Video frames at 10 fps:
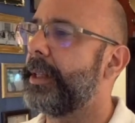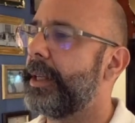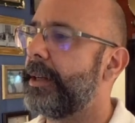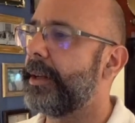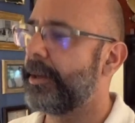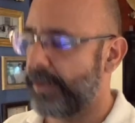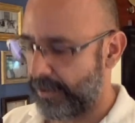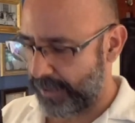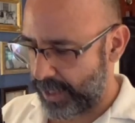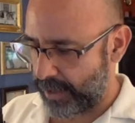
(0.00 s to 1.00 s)
Lynn. We
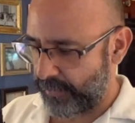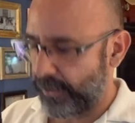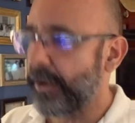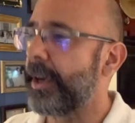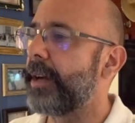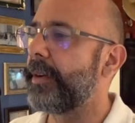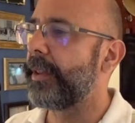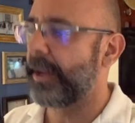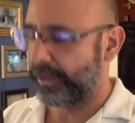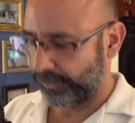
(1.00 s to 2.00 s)
have a name for her and
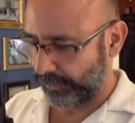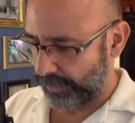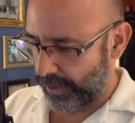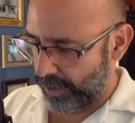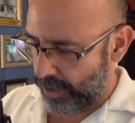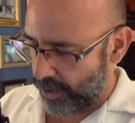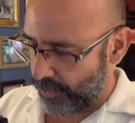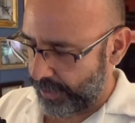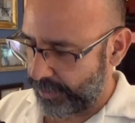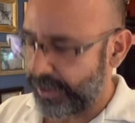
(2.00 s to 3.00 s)
everything.
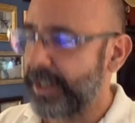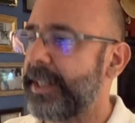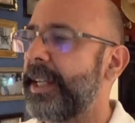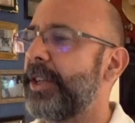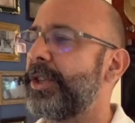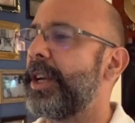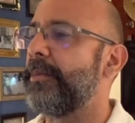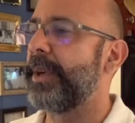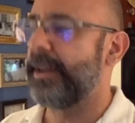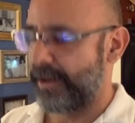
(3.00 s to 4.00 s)
We still need a stage name,
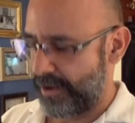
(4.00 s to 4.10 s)
but